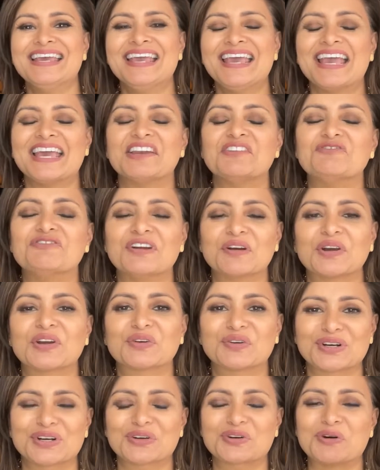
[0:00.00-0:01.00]
in a very
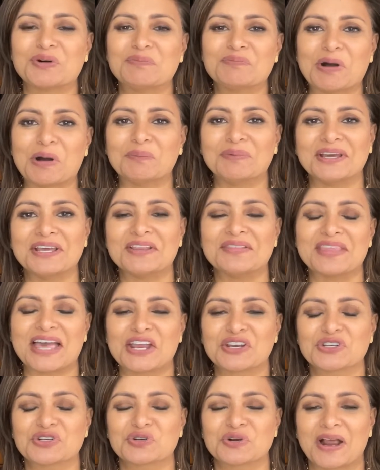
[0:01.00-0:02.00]
critical moment in
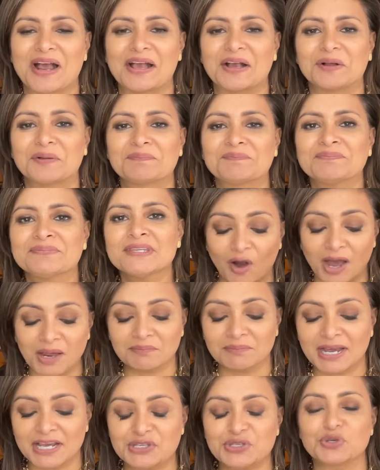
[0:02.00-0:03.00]
that trial. On
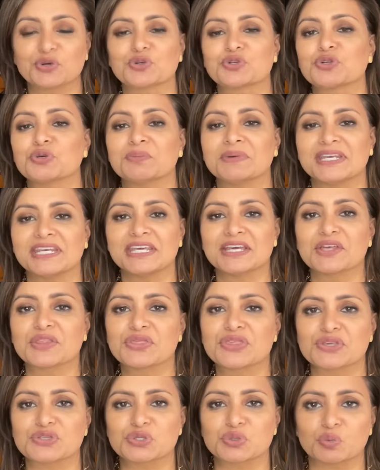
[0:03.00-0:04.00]
my social media
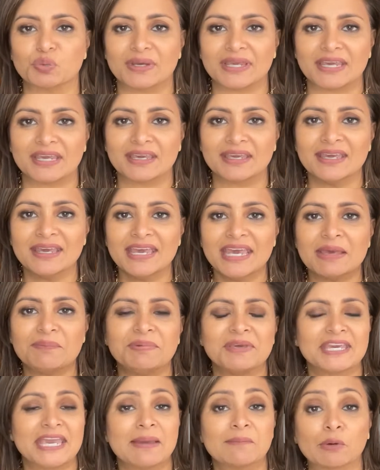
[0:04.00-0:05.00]
this week, it
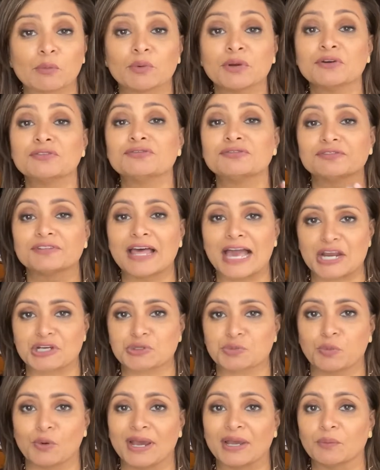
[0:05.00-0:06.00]
became a real
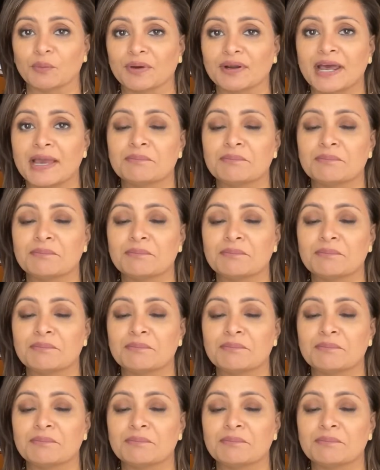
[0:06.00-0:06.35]
flashpoint when I